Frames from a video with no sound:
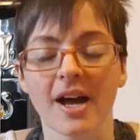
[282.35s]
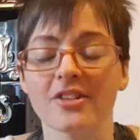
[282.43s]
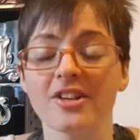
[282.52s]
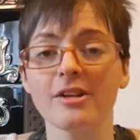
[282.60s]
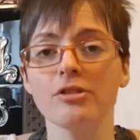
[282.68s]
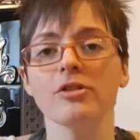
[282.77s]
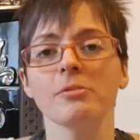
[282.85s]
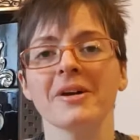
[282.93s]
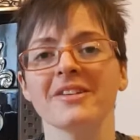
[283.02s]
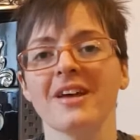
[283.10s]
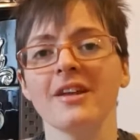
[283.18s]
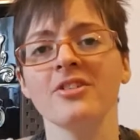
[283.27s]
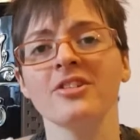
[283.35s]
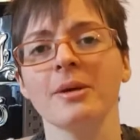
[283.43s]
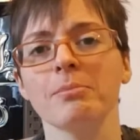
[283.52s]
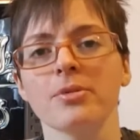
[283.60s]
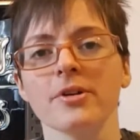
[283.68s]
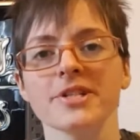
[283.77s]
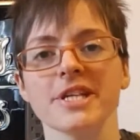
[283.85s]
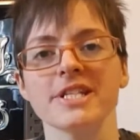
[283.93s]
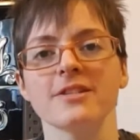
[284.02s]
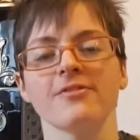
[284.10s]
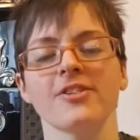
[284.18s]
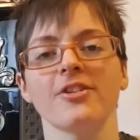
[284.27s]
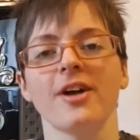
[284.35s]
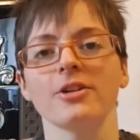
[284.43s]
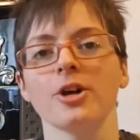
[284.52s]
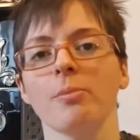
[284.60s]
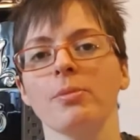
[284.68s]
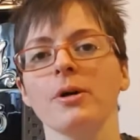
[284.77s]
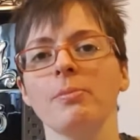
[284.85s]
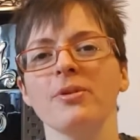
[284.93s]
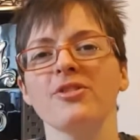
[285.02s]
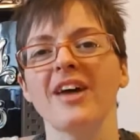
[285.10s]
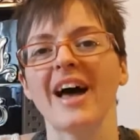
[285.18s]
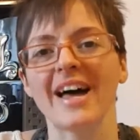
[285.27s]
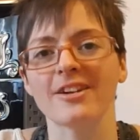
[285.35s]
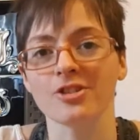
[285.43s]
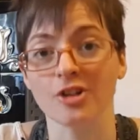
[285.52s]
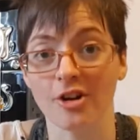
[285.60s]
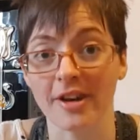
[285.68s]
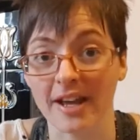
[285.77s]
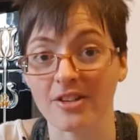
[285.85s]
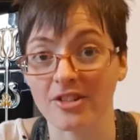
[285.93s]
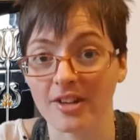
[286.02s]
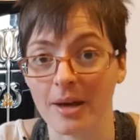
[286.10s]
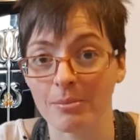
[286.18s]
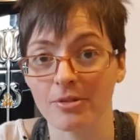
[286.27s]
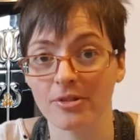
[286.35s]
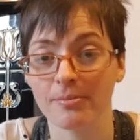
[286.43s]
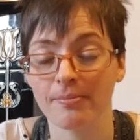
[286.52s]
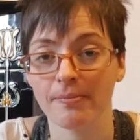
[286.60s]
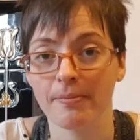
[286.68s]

I take you through my 10-step process to figure out your purpose and your next steps.